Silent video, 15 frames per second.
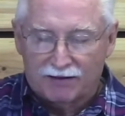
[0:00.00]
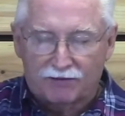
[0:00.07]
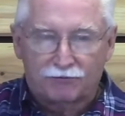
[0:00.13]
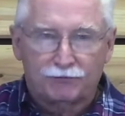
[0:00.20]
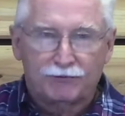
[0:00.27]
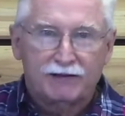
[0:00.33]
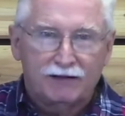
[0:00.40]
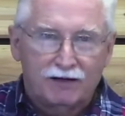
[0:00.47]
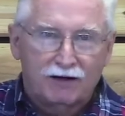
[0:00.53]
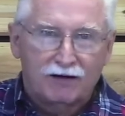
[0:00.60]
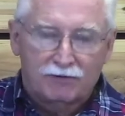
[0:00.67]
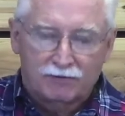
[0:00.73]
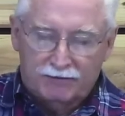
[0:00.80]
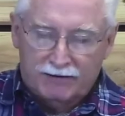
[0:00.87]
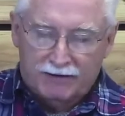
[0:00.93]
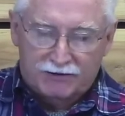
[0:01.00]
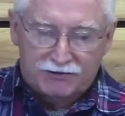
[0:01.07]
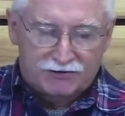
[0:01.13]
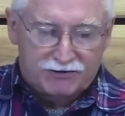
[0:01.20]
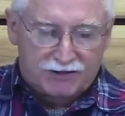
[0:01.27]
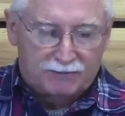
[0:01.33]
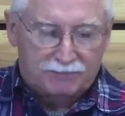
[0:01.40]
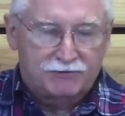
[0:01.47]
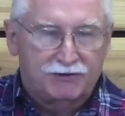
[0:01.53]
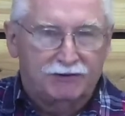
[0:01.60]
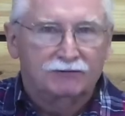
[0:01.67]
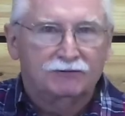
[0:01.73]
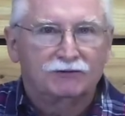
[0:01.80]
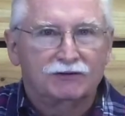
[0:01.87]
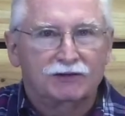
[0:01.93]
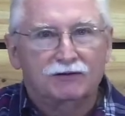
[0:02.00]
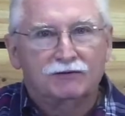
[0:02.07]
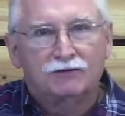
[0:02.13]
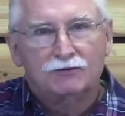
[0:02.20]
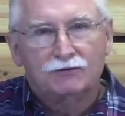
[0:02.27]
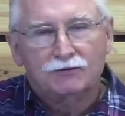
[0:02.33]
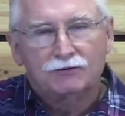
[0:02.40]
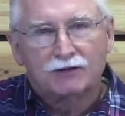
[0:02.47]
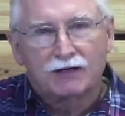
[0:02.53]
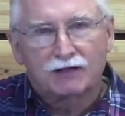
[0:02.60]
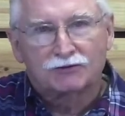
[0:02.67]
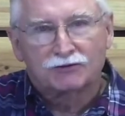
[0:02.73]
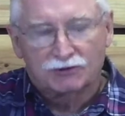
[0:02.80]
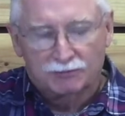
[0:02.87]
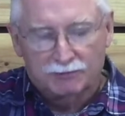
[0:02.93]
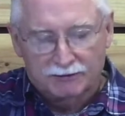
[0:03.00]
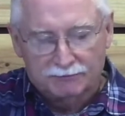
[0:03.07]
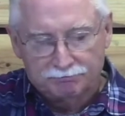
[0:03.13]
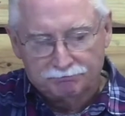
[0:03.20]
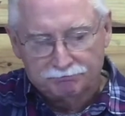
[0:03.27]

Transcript: three other exceptions in the New Testament.